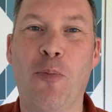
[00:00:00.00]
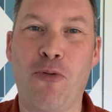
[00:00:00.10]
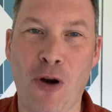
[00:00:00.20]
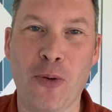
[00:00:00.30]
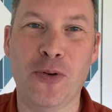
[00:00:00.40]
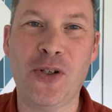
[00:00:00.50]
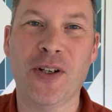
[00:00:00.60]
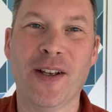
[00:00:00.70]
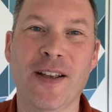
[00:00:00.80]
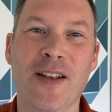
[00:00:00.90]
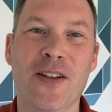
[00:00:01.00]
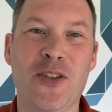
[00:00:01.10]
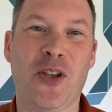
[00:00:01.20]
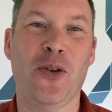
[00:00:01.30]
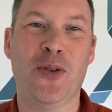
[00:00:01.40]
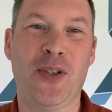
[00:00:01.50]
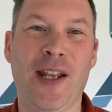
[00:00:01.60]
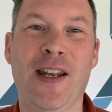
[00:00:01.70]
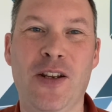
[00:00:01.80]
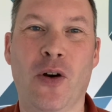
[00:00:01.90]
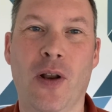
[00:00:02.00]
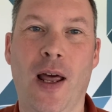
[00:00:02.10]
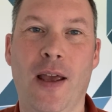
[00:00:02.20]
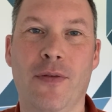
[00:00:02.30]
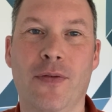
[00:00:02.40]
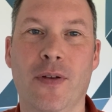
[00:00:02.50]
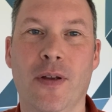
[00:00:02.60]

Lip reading: approach to sin in your life.